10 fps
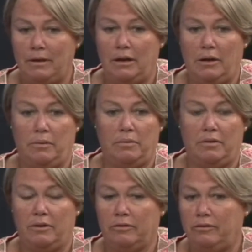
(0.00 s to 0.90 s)
you know,
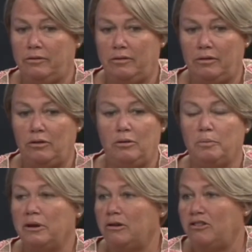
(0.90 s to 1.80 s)
there's you
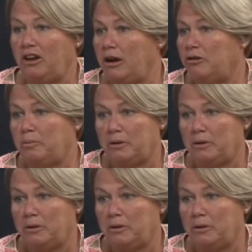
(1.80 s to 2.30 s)
bring your chairs,